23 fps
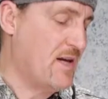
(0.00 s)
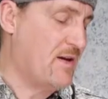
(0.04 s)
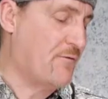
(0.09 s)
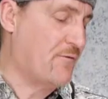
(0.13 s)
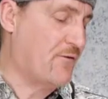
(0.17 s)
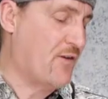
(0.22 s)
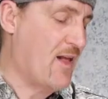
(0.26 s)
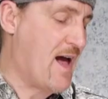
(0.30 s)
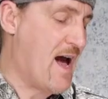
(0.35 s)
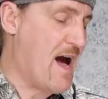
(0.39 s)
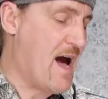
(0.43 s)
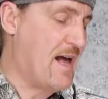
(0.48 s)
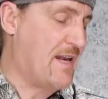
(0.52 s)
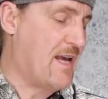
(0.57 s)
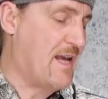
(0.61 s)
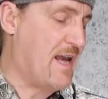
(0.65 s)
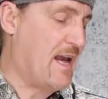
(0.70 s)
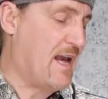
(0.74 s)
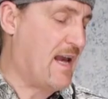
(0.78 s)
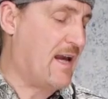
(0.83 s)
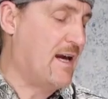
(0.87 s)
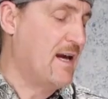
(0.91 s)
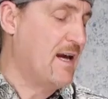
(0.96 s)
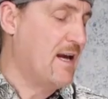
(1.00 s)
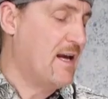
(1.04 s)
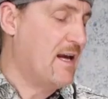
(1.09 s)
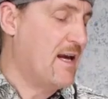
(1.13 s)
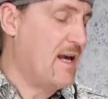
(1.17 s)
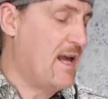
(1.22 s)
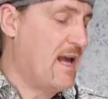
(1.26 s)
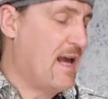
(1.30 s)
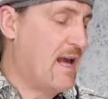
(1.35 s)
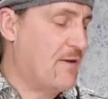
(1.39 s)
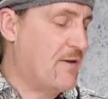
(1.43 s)
flat, A
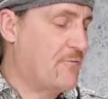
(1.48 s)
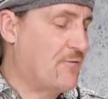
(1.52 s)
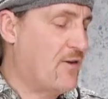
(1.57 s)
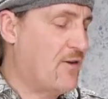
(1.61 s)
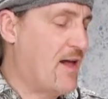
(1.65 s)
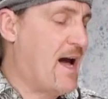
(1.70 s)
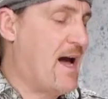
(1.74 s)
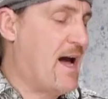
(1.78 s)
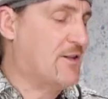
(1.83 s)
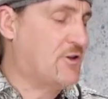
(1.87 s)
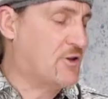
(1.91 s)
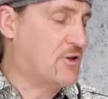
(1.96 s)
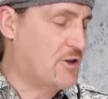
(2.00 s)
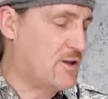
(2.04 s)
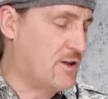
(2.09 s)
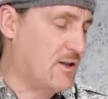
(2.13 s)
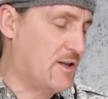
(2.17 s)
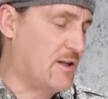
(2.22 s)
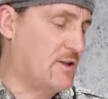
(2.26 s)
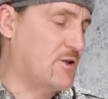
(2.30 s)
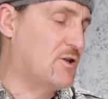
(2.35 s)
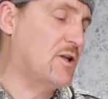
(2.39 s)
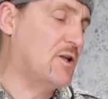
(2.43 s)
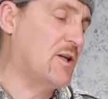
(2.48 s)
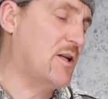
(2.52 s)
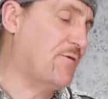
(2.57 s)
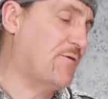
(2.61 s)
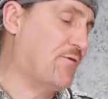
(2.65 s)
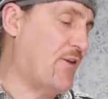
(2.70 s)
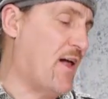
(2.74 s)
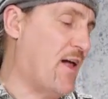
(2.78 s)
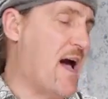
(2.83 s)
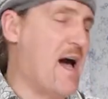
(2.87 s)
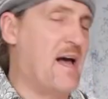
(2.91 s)
flat, G
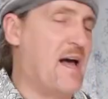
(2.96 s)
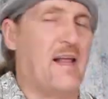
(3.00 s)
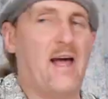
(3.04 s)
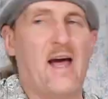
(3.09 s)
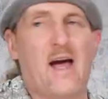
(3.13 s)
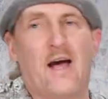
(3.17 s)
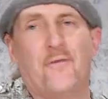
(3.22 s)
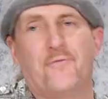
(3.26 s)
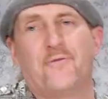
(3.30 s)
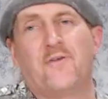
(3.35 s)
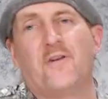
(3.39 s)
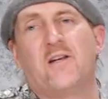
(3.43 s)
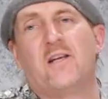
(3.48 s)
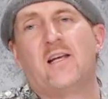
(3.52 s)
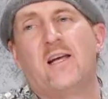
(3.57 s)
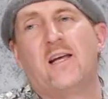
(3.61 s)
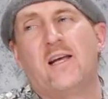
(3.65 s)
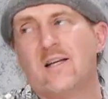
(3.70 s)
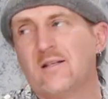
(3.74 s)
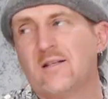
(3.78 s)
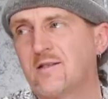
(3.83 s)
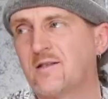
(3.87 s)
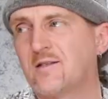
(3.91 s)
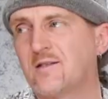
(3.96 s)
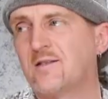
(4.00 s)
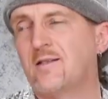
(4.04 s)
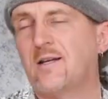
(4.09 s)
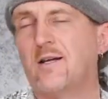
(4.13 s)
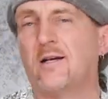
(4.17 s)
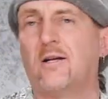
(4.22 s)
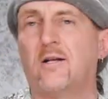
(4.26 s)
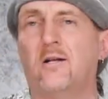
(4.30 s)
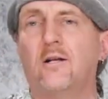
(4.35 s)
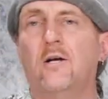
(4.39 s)
flat, F, and E. It's
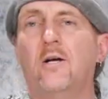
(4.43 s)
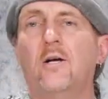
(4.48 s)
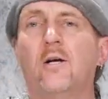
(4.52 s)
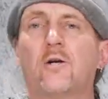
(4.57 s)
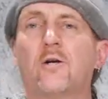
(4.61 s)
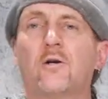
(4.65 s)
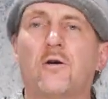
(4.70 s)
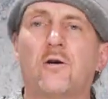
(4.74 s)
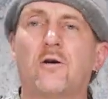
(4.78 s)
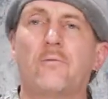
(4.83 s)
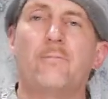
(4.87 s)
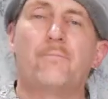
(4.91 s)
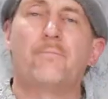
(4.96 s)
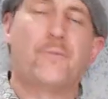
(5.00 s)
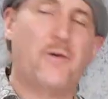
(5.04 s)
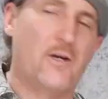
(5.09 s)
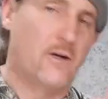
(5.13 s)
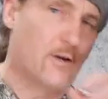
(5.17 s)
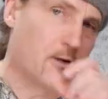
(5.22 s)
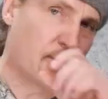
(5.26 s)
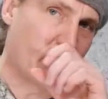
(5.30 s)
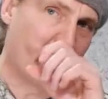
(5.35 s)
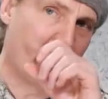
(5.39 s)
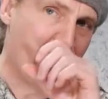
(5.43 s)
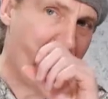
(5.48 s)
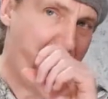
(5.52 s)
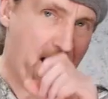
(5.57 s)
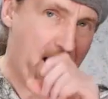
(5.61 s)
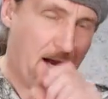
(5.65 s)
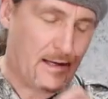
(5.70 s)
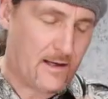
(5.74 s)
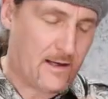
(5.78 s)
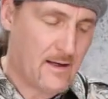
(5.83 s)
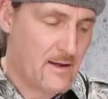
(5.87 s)
still pure
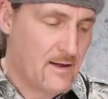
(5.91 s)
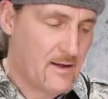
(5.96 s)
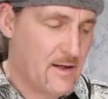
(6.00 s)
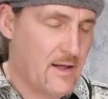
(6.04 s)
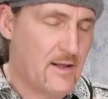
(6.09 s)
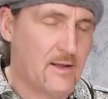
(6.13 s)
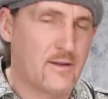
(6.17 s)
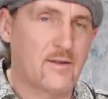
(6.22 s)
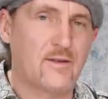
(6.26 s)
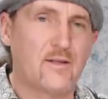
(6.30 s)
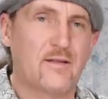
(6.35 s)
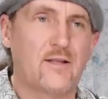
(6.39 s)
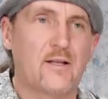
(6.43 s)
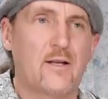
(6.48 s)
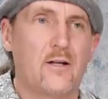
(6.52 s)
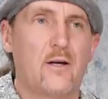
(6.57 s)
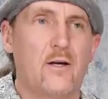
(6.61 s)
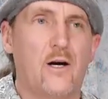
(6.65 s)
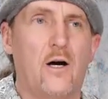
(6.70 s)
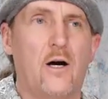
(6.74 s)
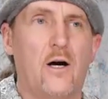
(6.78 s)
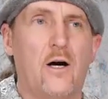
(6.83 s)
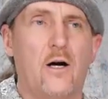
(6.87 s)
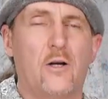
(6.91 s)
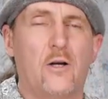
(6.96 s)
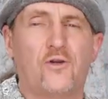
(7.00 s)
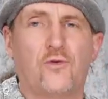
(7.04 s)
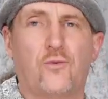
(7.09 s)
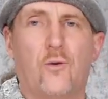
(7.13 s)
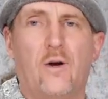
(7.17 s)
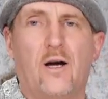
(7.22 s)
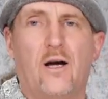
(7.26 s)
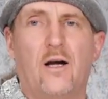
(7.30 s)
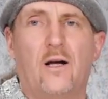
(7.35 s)
chromatic and it's still all
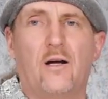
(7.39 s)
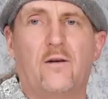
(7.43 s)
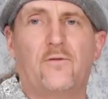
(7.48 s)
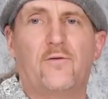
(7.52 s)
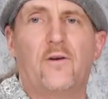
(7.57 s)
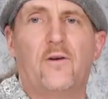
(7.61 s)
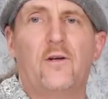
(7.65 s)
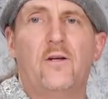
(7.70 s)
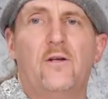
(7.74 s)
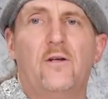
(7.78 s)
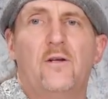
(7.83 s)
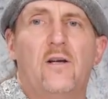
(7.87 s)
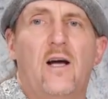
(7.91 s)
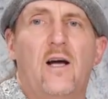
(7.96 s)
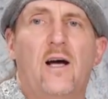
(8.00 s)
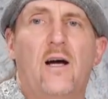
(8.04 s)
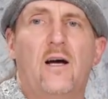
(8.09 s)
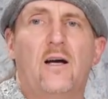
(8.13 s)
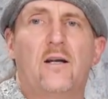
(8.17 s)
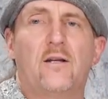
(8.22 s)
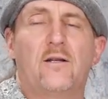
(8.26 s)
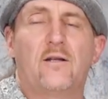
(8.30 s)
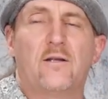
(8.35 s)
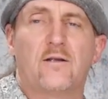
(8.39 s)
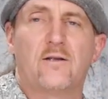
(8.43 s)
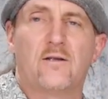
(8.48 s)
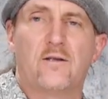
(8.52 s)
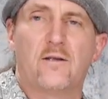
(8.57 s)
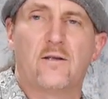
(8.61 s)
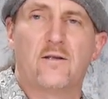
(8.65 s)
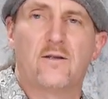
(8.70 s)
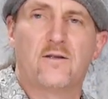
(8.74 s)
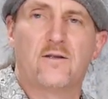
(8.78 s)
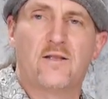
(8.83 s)
12
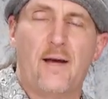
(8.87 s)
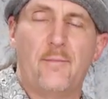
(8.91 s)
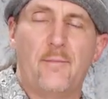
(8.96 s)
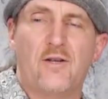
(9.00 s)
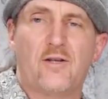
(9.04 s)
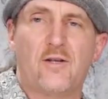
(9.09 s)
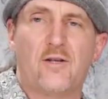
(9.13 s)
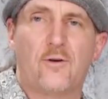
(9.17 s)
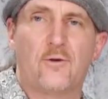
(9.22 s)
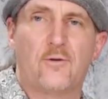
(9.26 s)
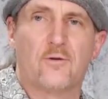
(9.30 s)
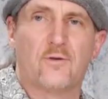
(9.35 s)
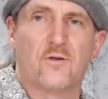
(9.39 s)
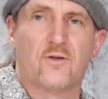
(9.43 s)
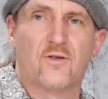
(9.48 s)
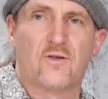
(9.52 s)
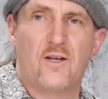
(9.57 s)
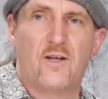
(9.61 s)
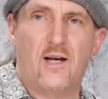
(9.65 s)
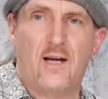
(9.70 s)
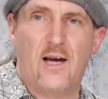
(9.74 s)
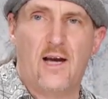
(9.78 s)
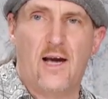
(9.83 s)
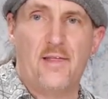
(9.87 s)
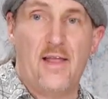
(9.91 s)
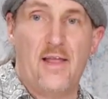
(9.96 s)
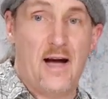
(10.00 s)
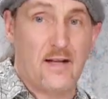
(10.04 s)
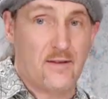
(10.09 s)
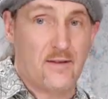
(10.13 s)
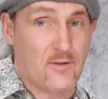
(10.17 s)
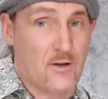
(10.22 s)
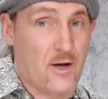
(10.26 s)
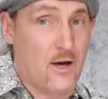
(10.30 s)
semitones. And
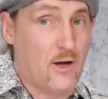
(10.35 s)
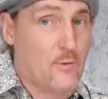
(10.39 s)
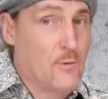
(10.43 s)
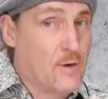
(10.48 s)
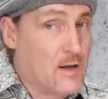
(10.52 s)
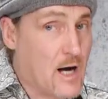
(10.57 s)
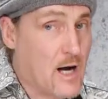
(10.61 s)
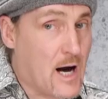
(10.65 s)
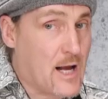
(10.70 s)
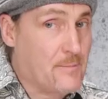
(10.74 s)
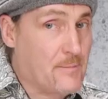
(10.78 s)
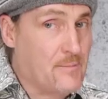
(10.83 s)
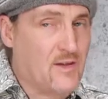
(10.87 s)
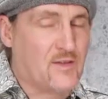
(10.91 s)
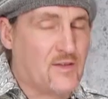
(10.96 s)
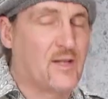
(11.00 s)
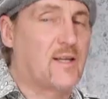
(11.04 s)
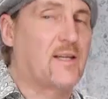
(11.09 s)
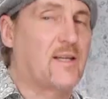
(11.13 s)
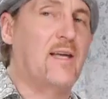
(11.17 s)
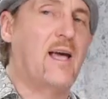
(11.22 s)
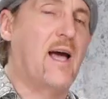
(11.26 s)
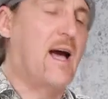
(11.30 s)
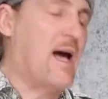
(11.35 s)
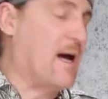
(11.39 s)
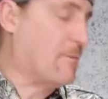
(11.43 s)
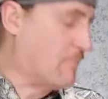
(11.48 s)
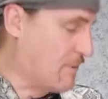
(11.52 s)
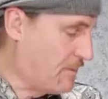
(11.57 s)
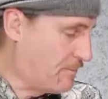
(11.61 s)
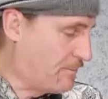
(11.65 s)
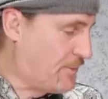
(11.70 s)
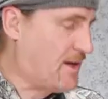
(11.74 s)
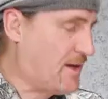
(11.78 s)
that's all we've got in music. Yeah, it
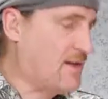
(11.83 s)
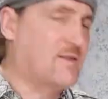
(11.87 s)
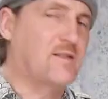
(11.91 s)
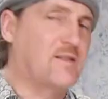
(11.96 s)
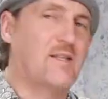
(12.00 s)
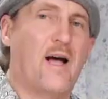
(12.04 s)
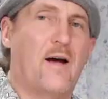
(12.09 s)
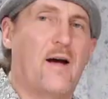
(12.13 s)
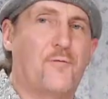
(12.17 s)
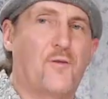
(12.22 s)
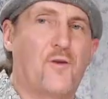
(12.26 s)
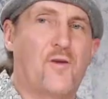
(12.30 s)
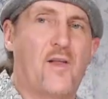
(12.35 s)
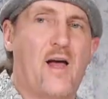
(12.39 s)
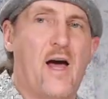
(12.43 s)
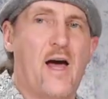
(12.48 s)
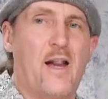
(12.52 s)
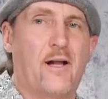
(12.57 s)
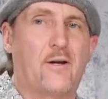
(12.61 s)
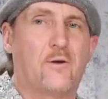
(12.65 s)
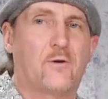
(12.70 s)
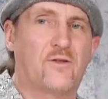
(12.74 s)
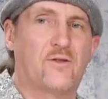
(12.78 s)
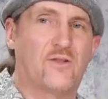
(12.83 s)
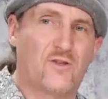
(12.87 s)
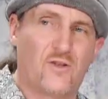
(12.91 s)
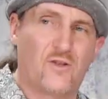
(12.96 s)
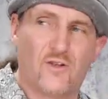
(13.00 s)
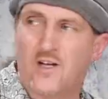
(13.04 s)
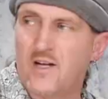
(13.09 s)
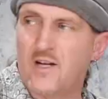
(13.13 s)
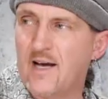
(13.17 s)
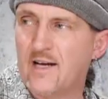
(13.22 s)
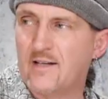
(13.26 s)
repeats after that. It goes to
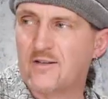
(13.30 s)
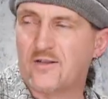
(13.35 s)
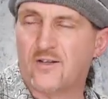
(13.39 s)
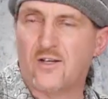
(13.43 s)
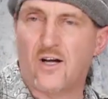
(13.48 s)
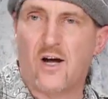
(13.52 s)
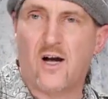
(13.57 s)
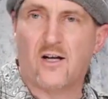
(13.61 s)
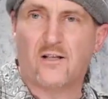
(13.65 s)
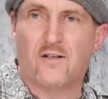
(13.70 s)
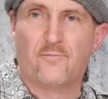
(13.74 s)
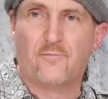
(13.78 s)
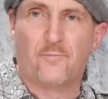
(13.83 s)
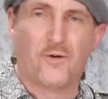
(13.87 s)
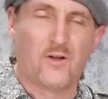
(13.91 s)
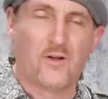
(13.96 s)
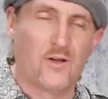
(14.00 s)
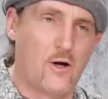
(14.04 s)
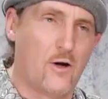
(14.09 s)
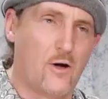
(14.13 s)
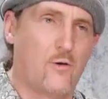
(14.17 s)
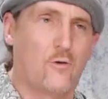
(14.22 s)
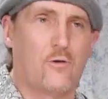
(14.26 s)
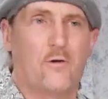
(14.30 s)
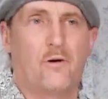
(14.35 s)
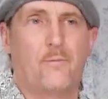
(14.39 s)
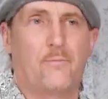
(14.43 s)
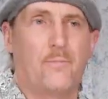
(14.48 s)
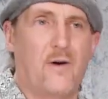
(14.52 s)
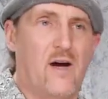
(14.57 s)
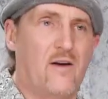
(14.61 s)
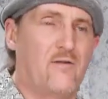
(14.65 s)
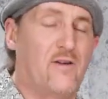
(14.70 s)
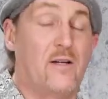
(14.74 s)
the next octave below or
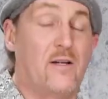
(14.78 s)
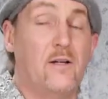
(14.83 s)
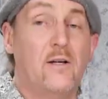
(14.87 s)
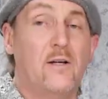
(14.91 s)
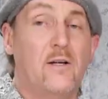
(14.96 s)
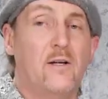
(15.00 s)
above it,